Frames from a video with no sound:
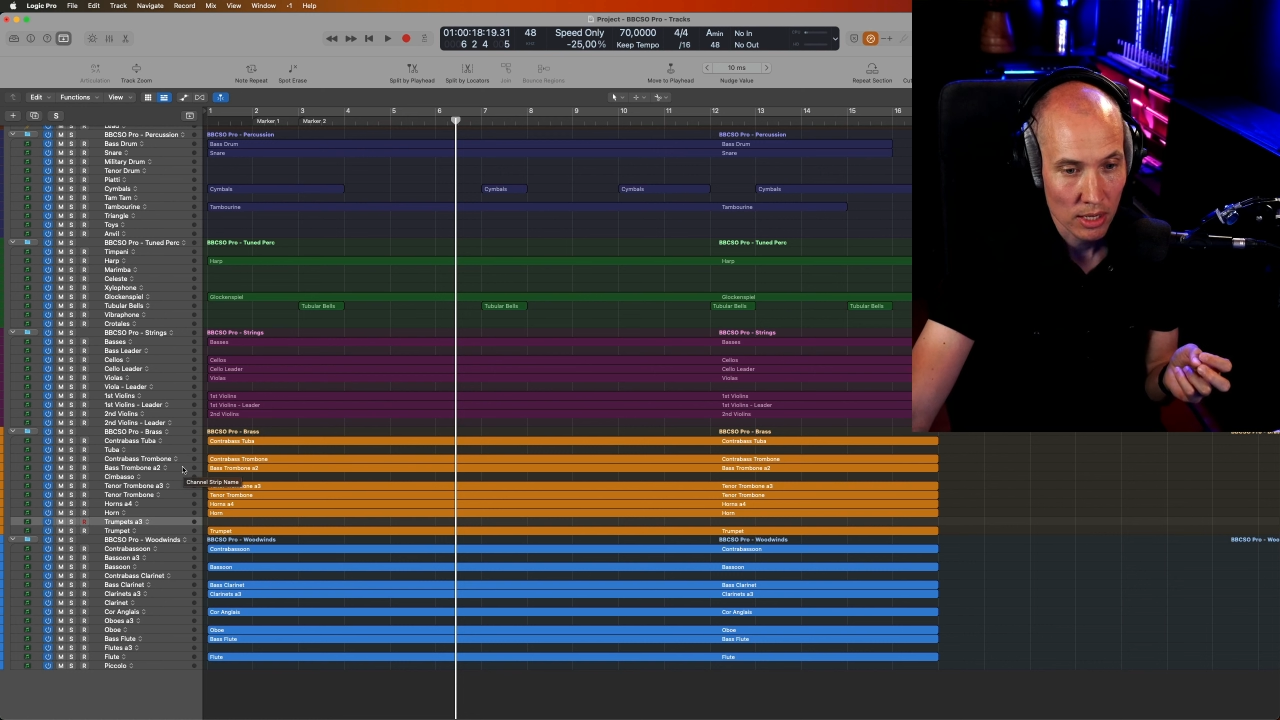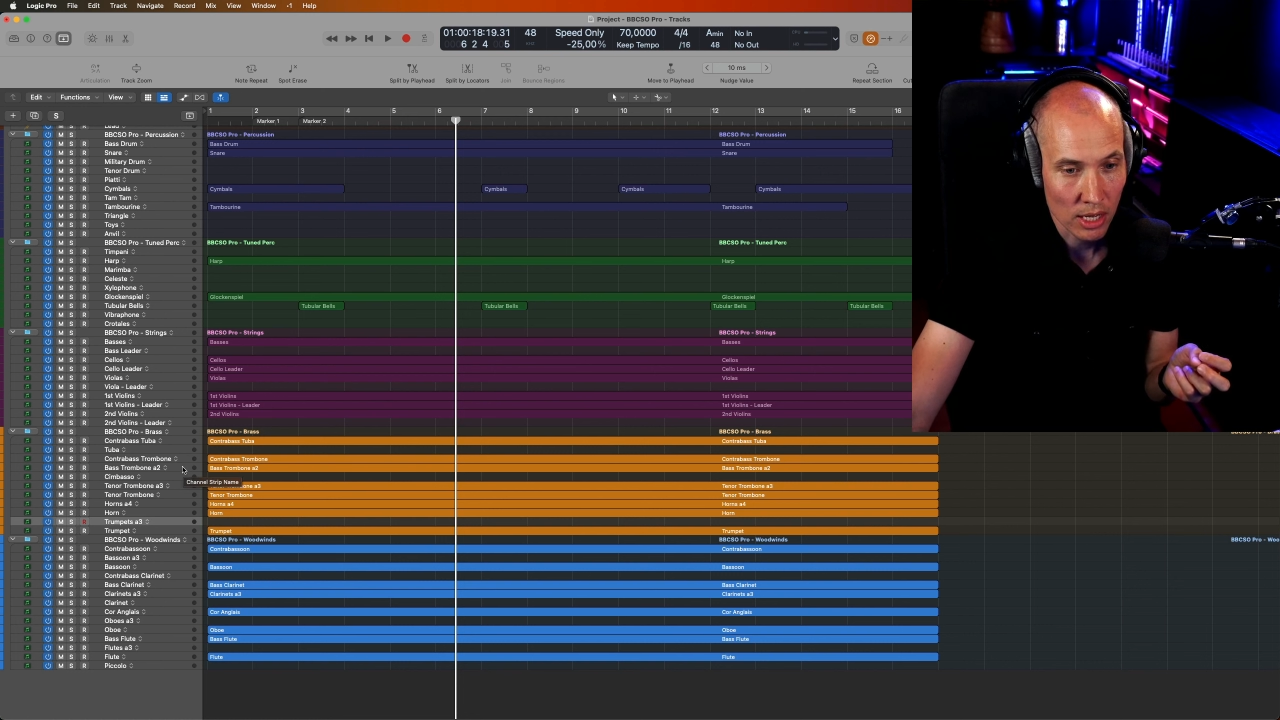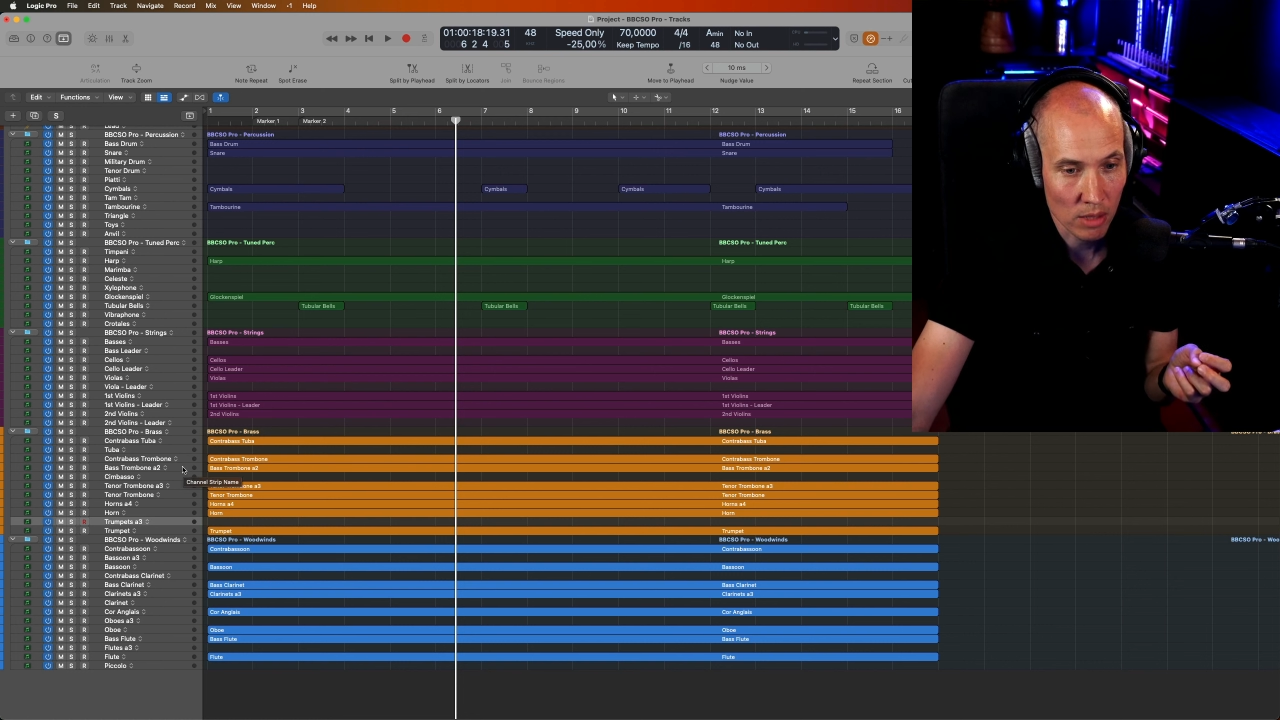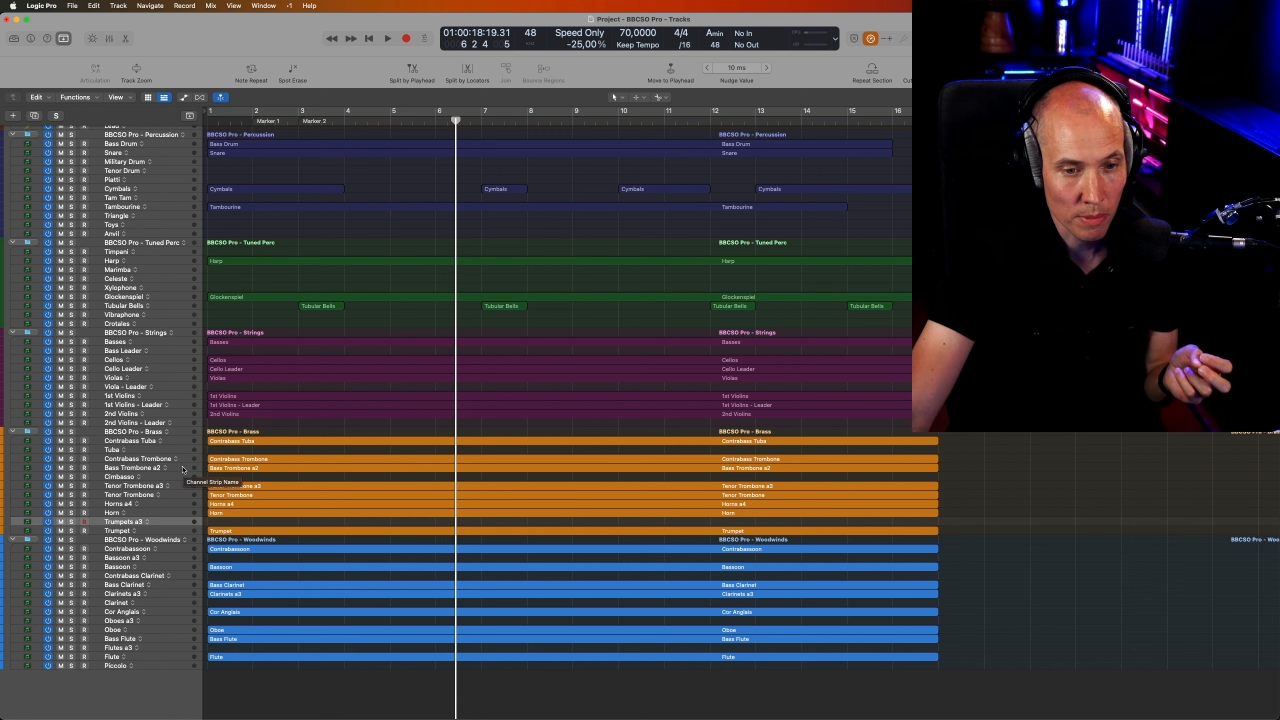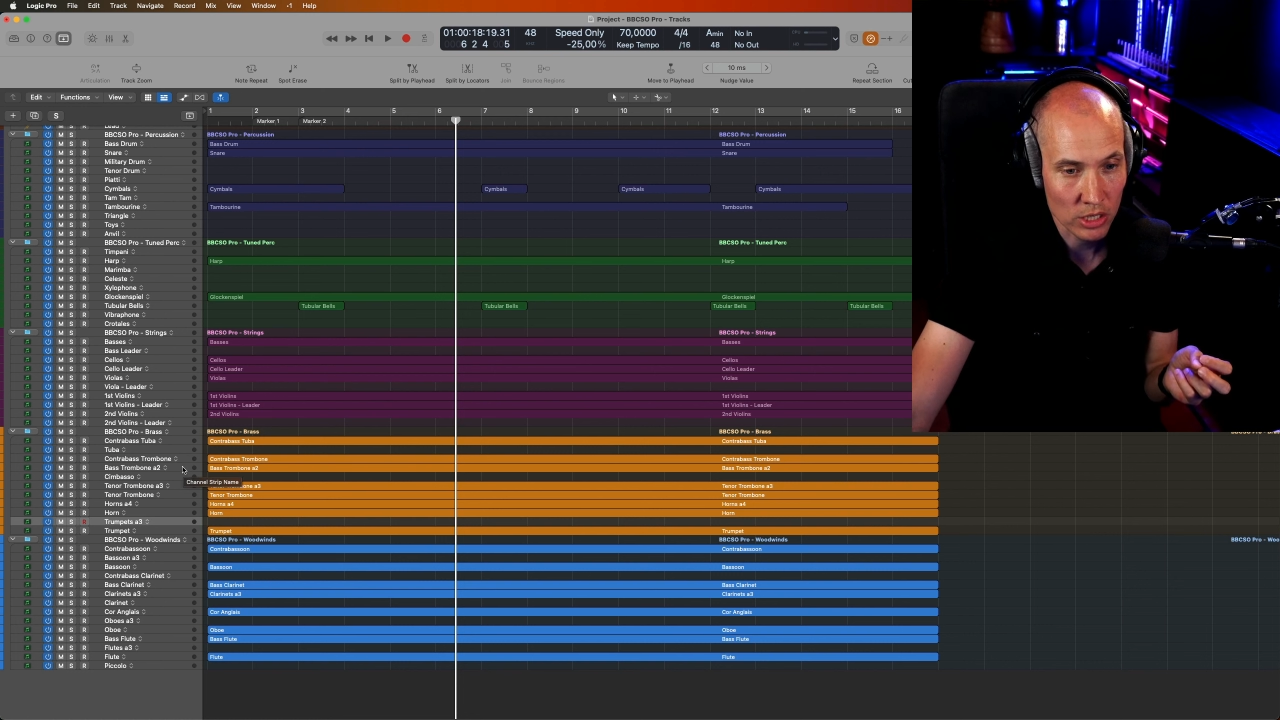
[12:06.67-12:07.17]

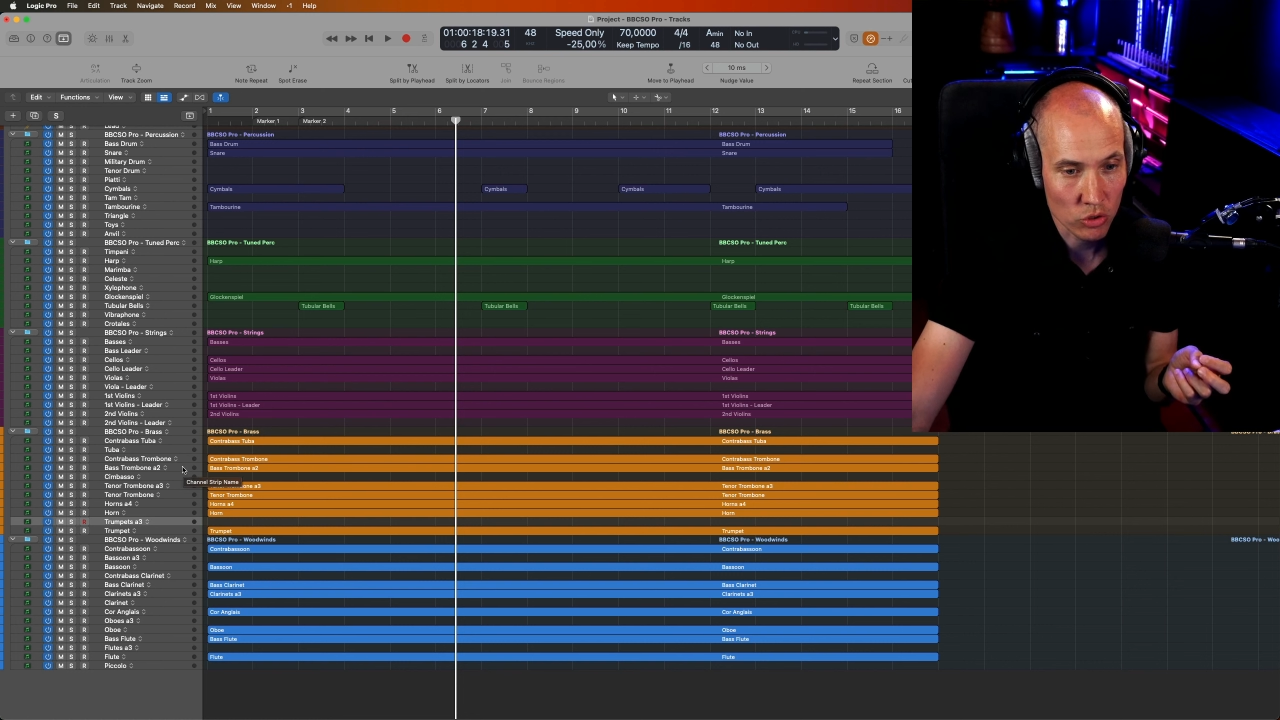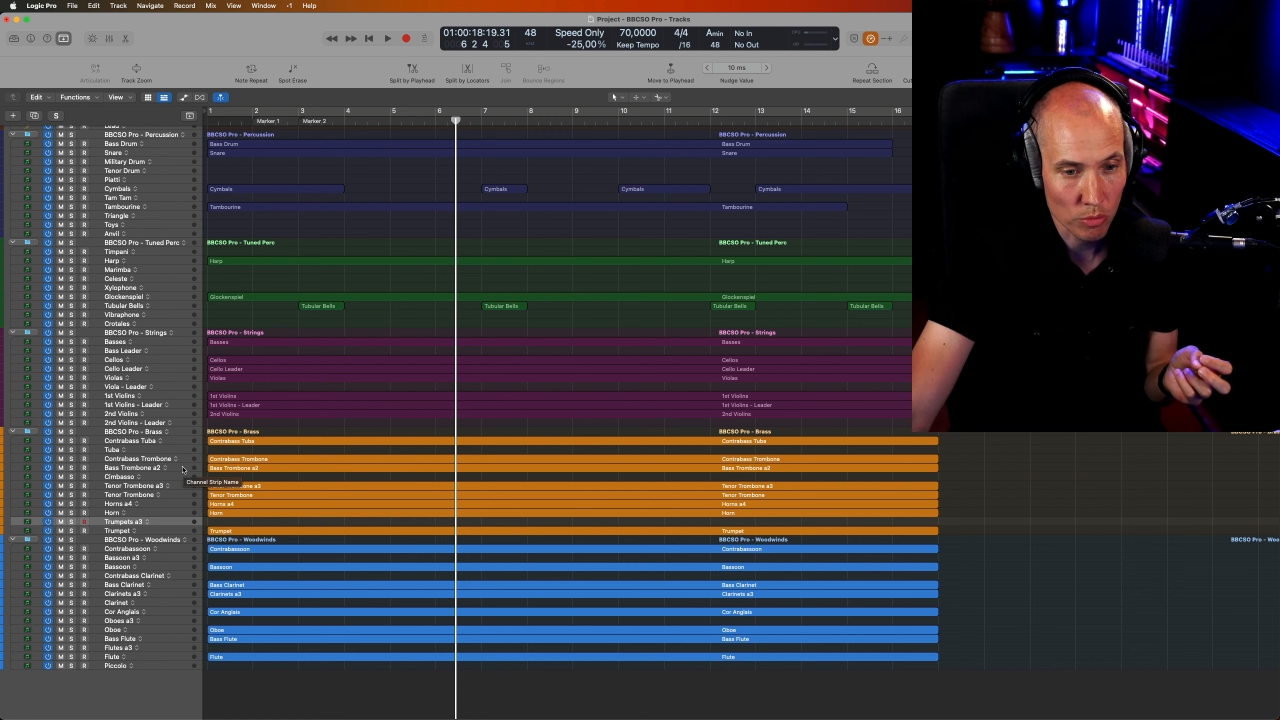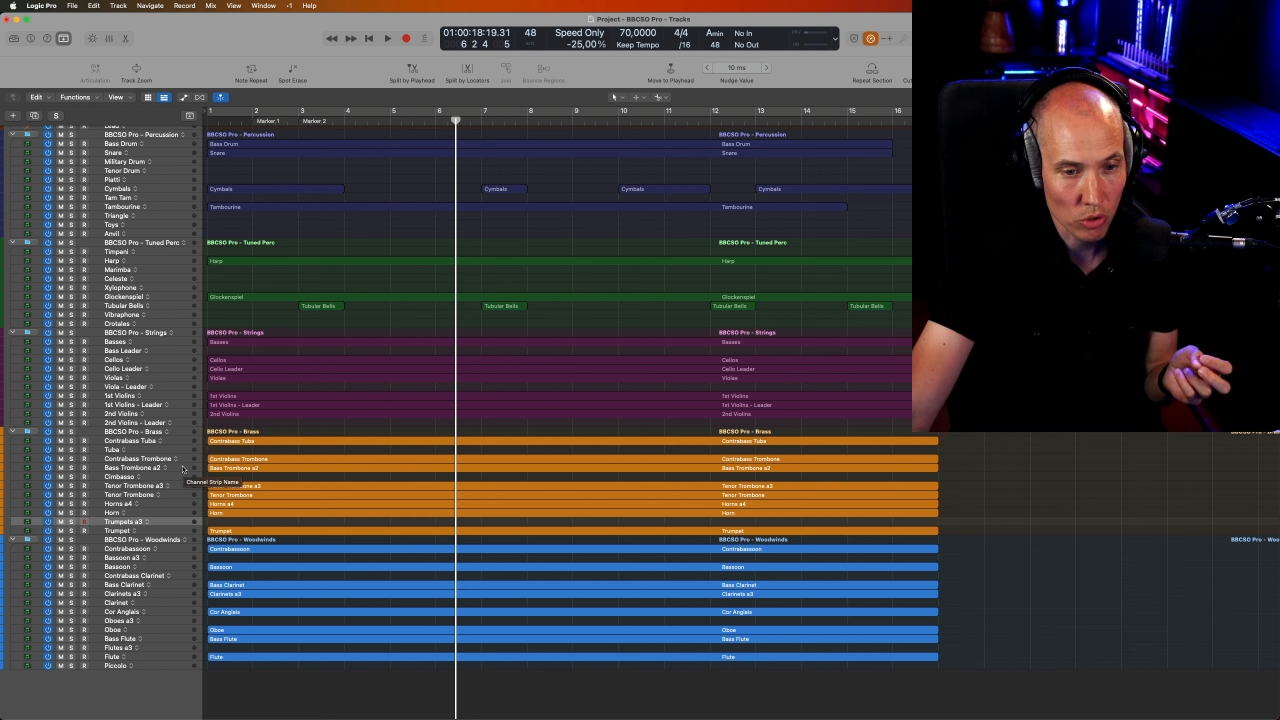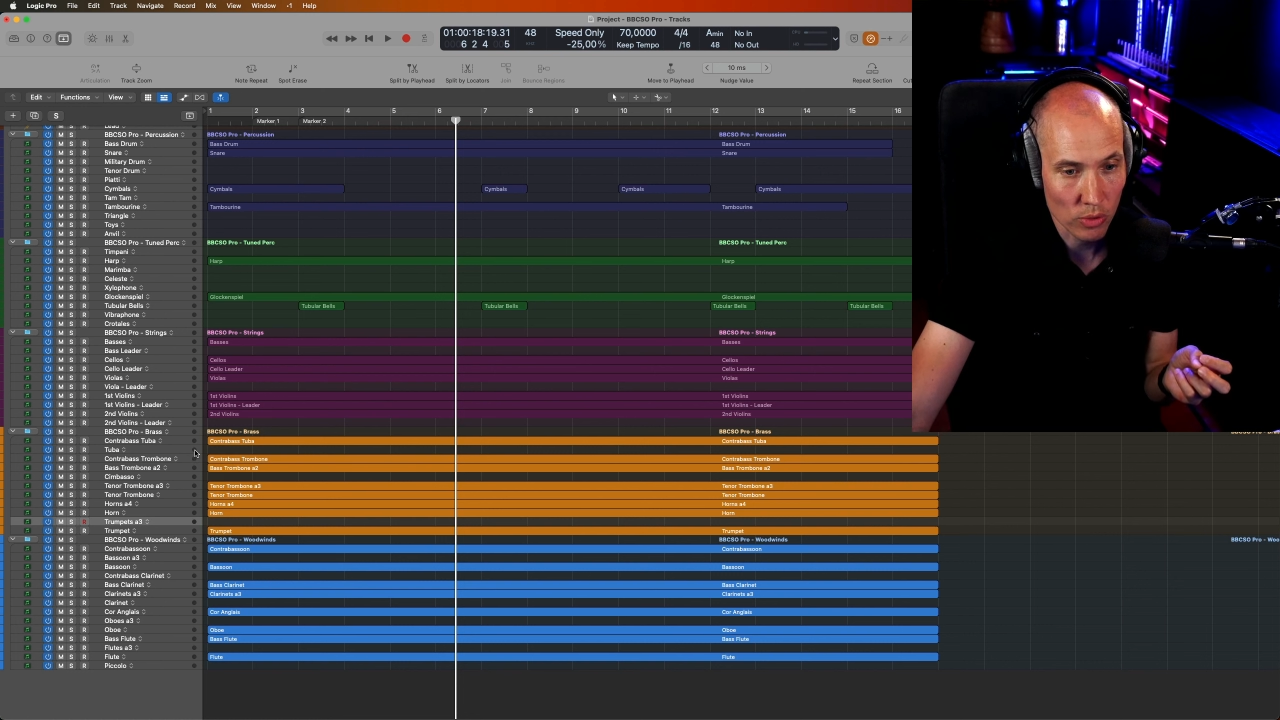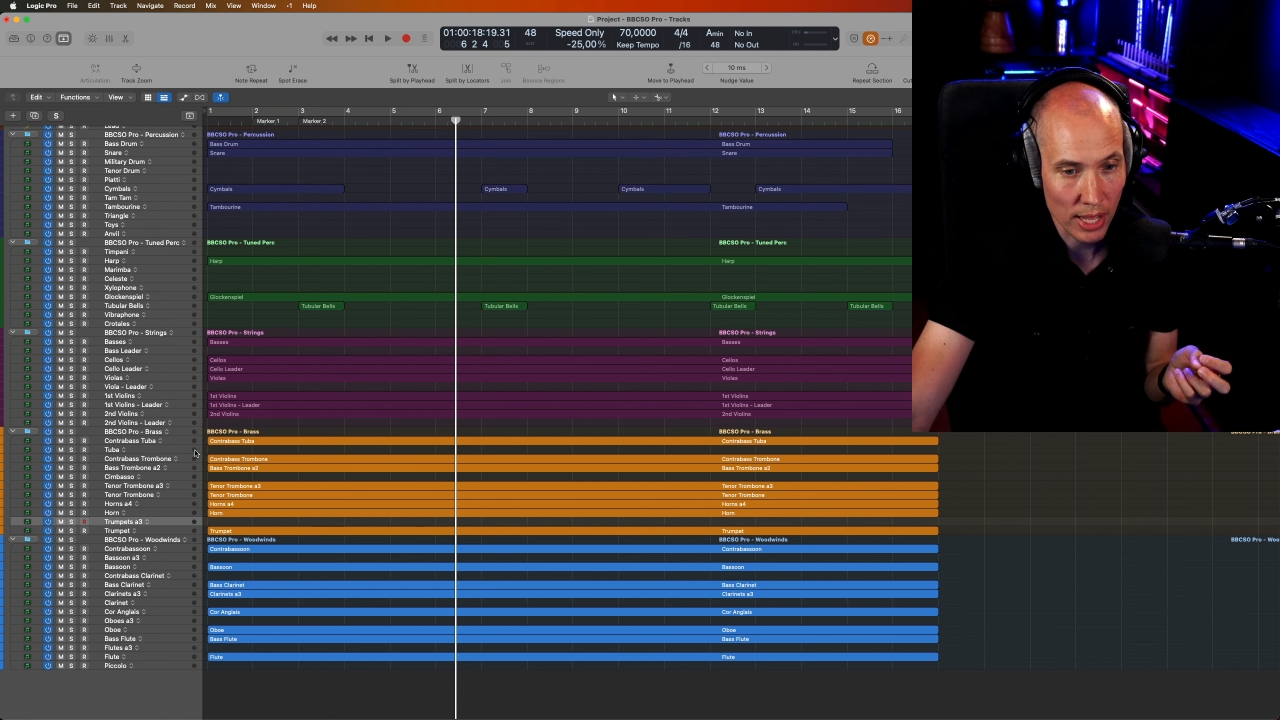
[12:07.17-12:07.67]
And the bass trombone